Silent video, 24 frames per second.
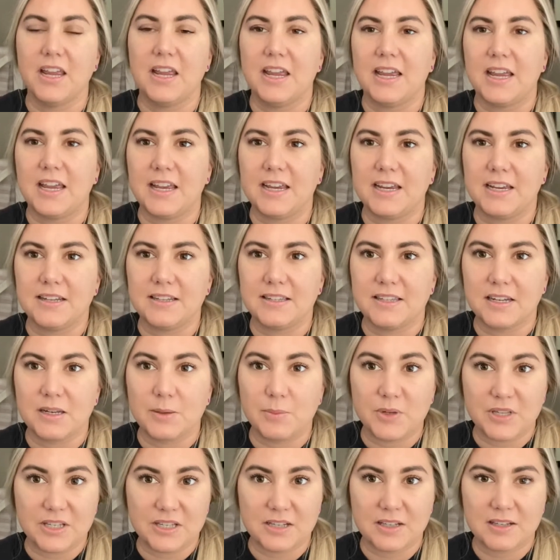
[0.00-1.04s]
a city
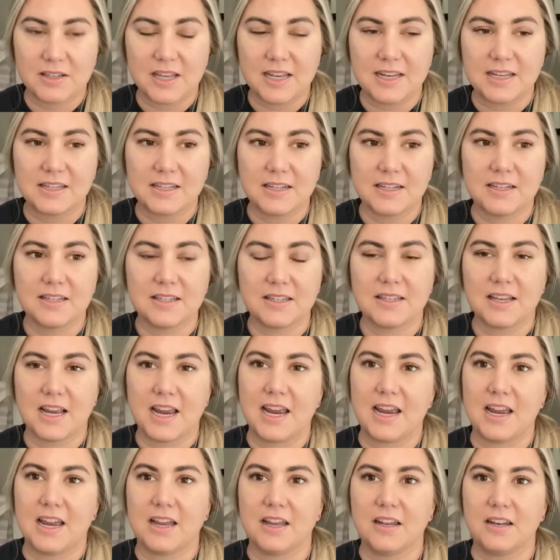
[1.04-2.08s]
business license,
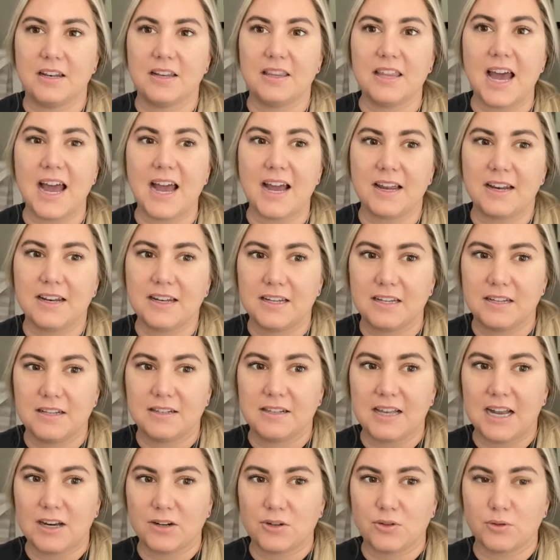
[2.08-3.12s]
and that is
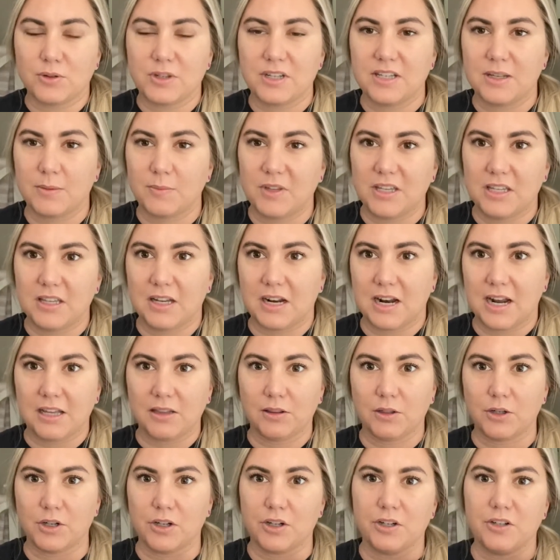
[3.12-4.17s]
actually something that I
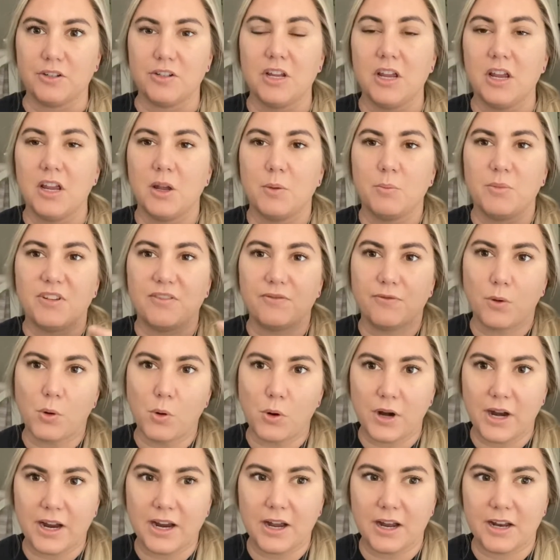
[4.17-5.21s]
learned
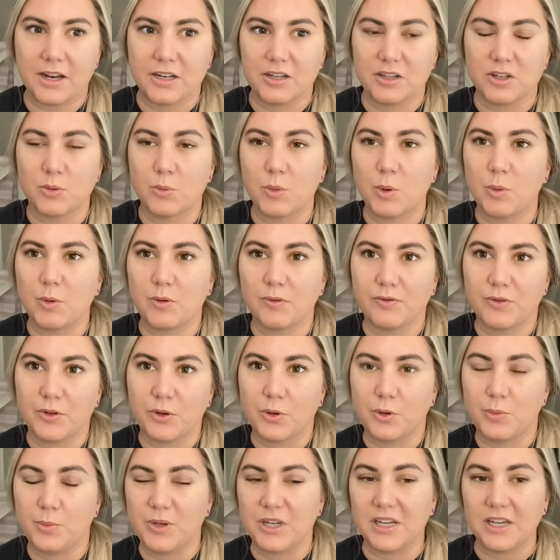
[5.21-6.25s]
before I got into mobile
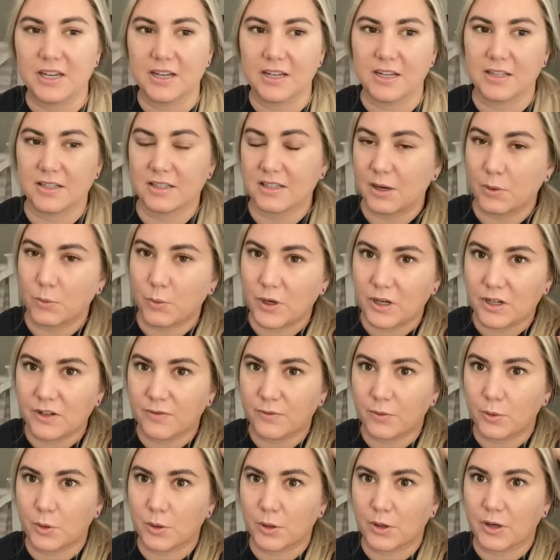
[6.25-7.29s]
food, because I worked
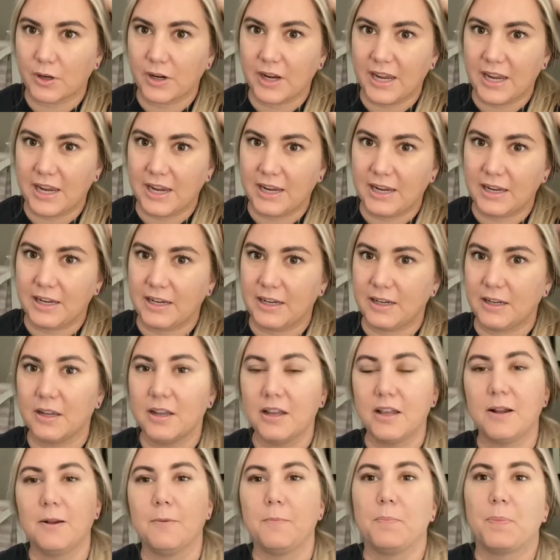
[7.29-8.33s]
for a
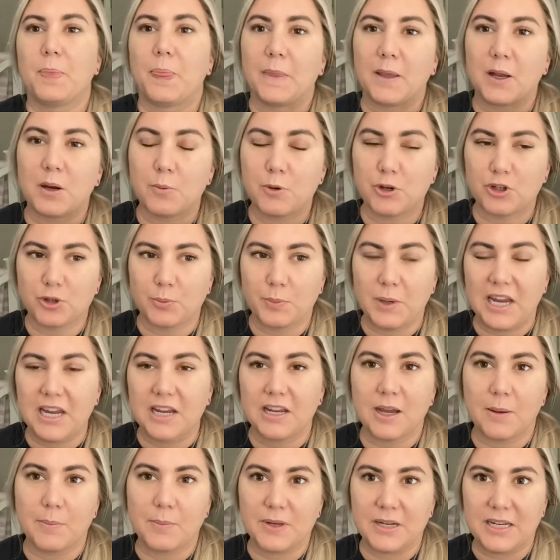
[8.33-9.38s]
commercial paint
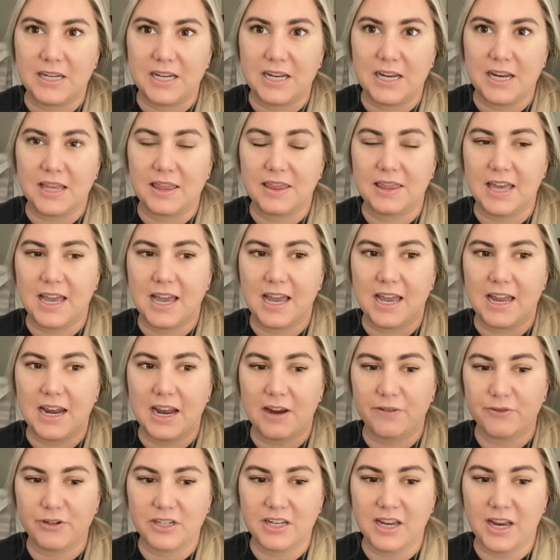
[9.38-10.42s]
company that
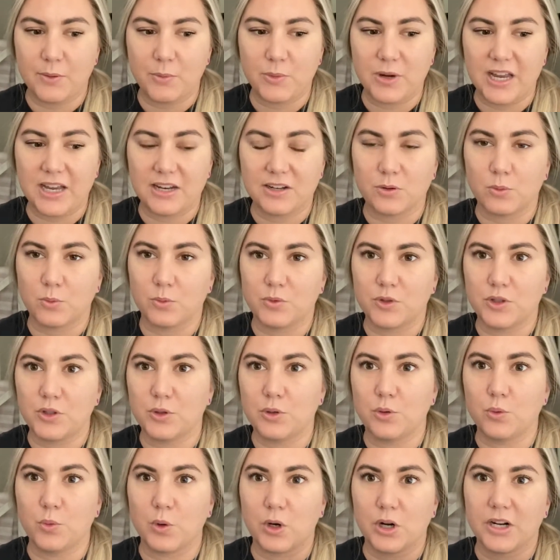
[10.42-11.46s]
every time we had to do
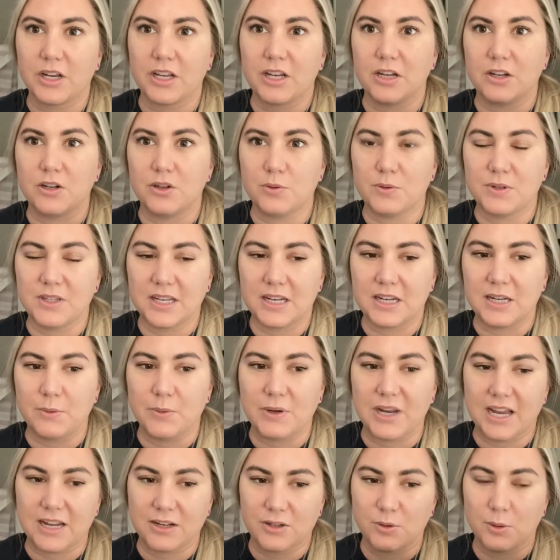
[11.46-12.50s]
work in a new city, we
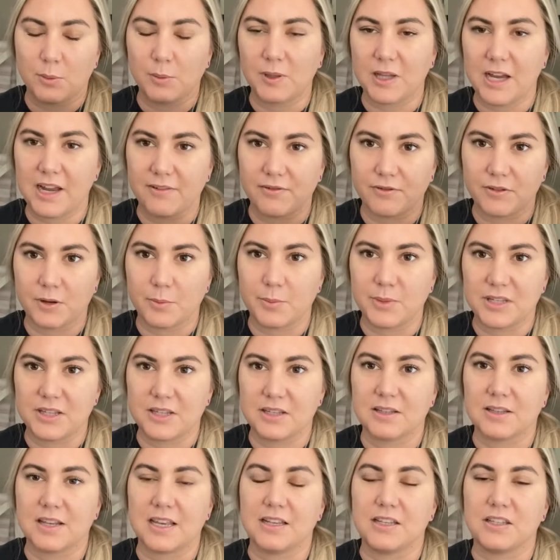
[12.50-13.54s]
had to apply for a
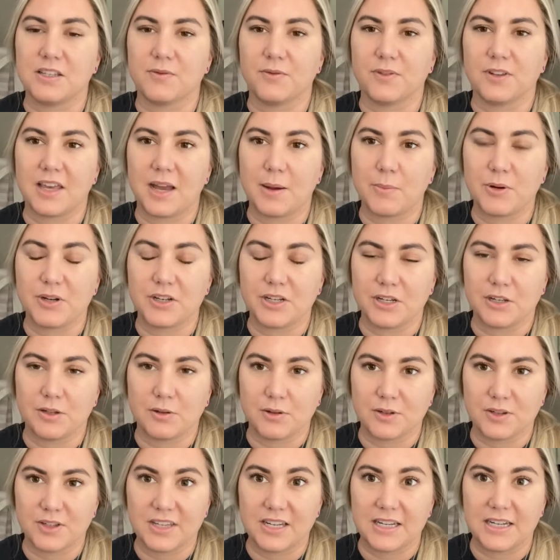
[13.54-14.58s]
business license for that particular
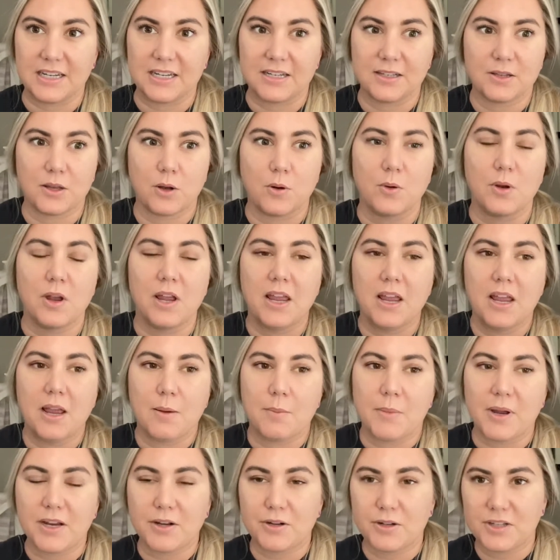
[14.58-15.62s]
city. So
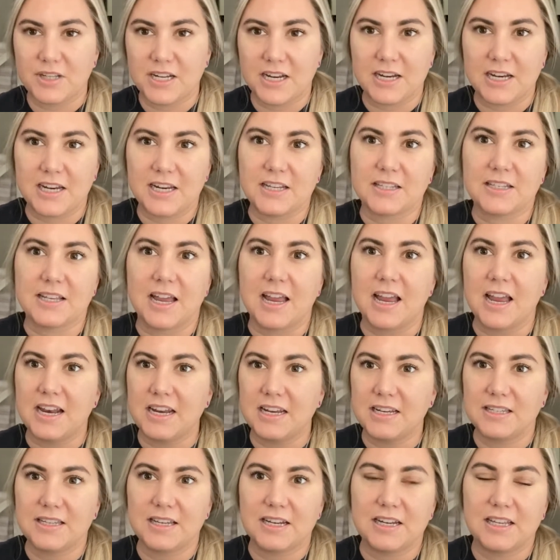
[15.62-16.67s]
my understanding is that any
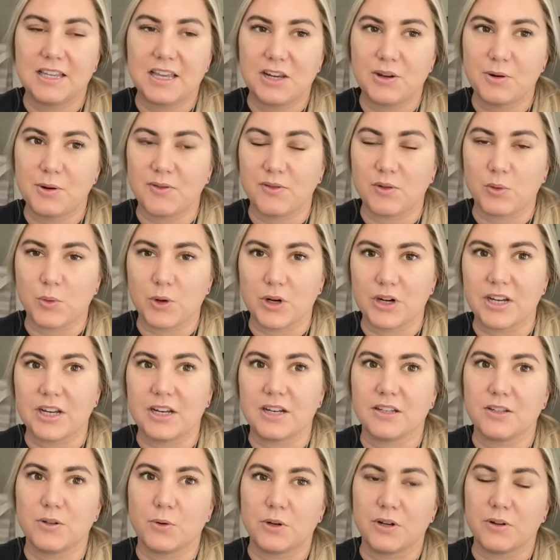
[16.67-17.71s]
city that you ever work in
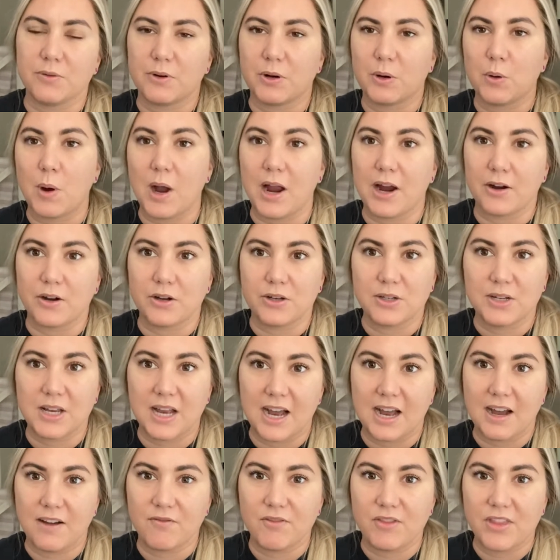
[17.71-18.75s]
is going to require you to
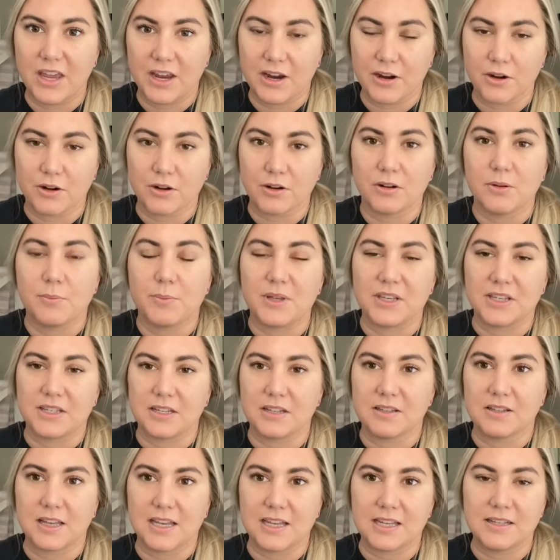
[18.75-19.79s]
have their
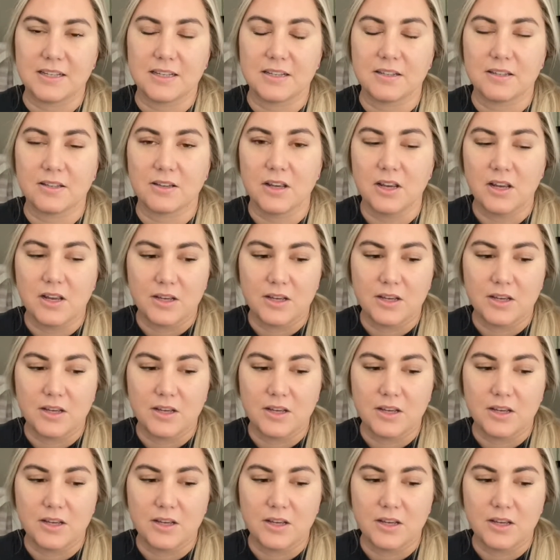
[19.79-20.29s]
business license.